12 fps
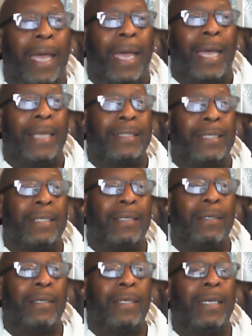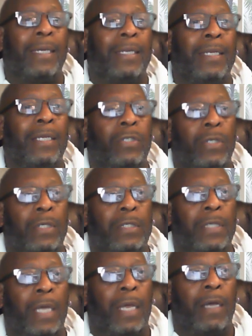as it initially
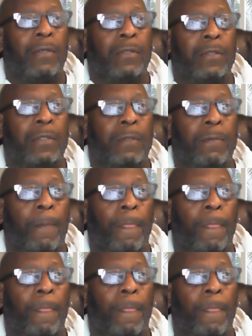sounds.